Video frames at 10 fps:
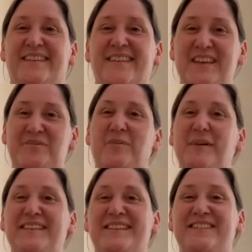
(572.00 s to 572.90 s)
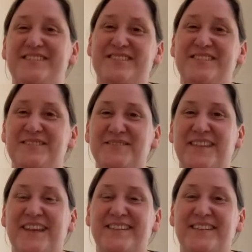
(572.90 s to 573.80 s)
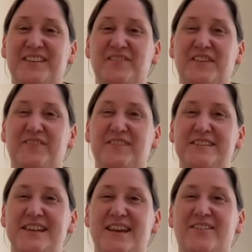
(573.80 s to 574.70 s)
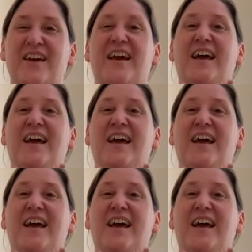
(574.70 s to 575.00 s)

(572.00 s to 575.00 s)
So that's my message to you at the end of this video.